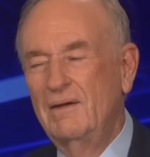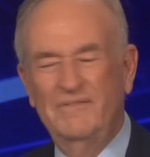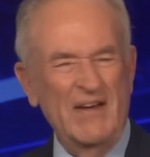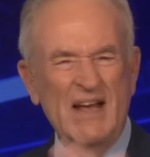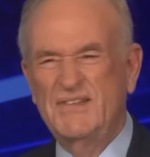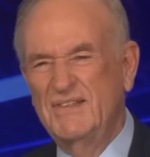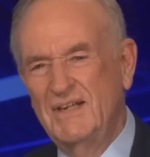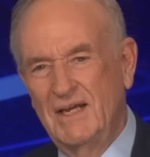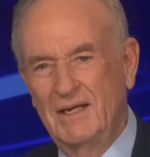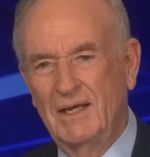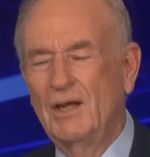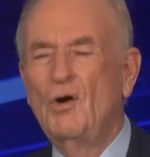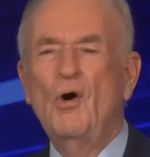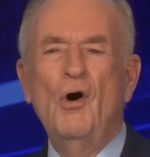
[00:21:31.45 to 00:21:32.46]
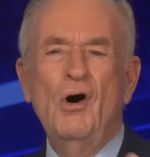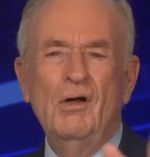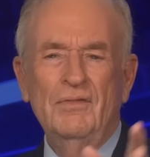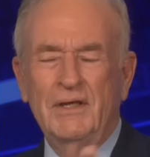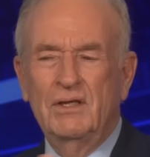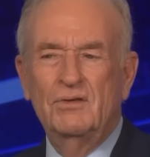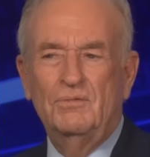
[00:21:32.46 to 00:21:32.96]
Fascinating. And all
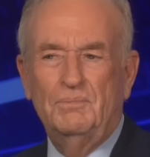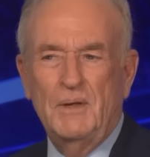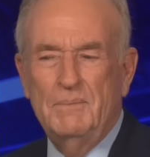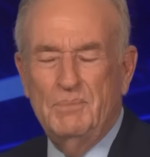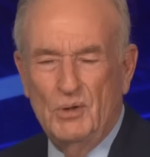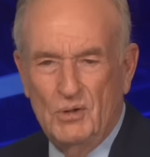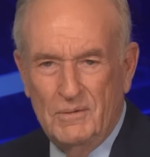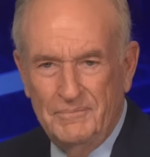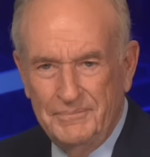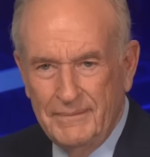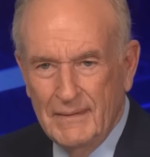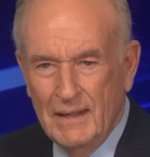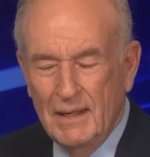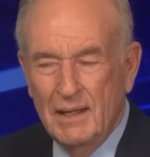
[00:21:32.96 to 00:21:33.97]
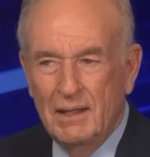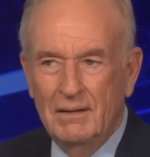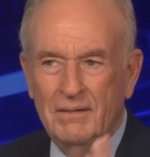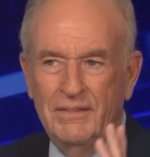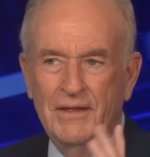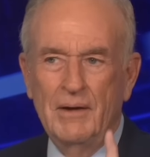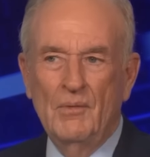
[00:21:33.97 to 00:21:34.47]
these people,
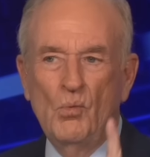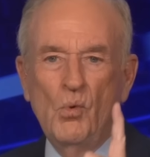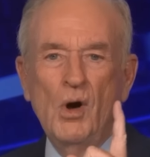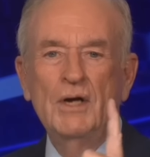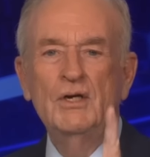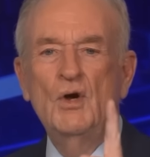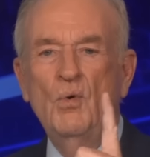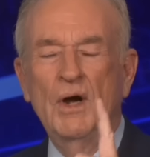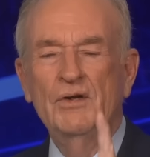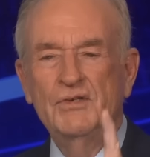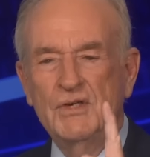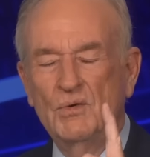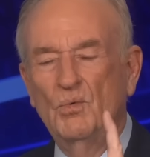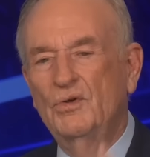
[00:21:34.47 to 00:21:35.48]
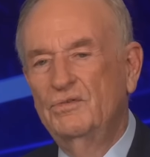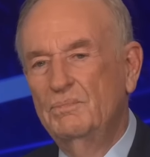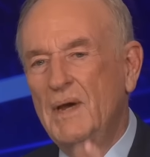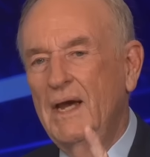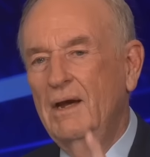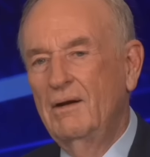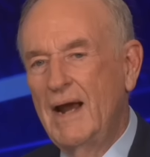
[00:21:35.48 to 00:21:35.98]
their one question was
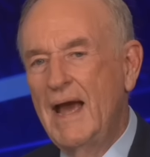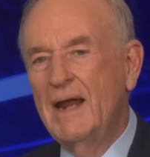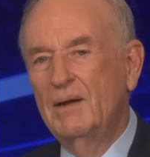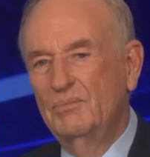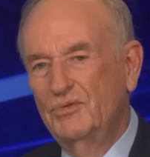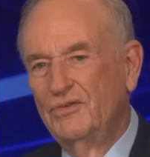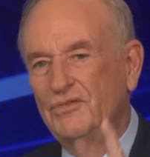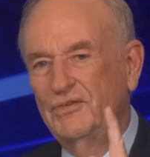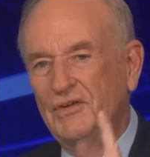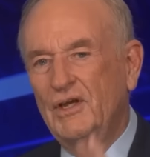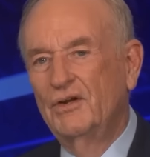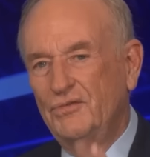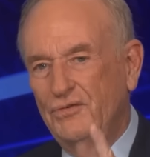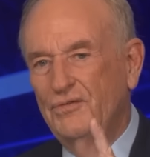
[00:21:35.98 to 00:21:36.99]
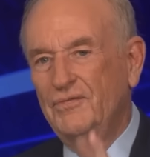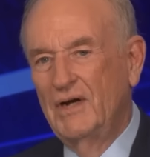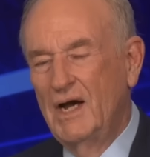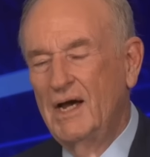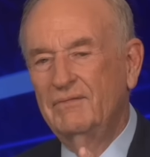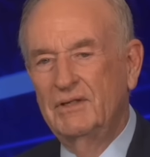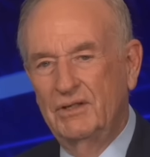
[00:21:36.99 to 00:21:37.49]
Mayor Adams, is he going to
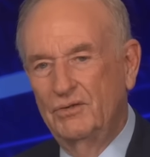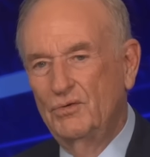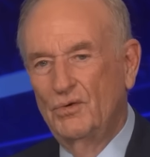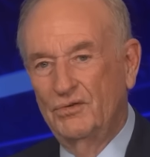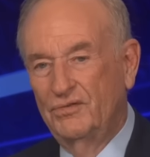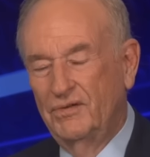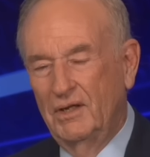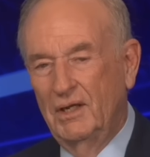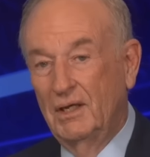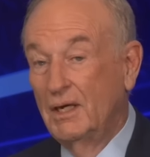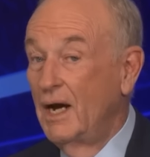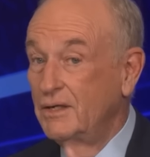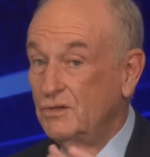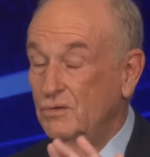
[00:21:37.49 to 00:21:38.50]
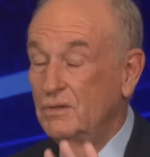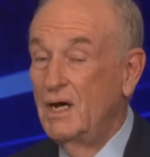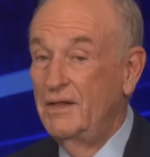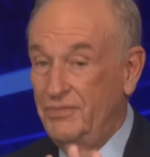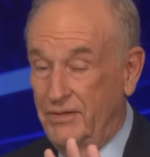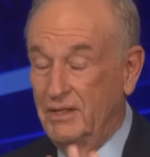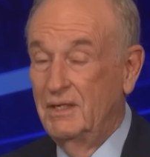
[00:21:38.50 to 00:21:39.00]
survive in New York City? And I do
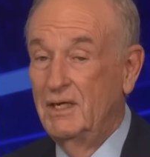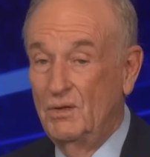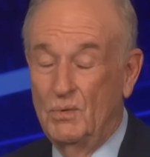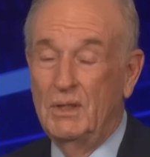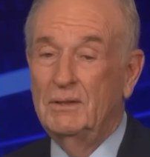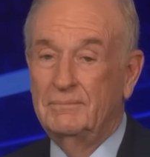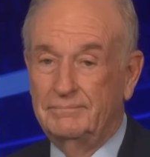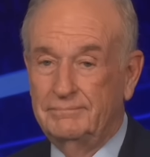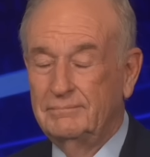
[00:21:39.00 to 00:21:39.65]
not think he will.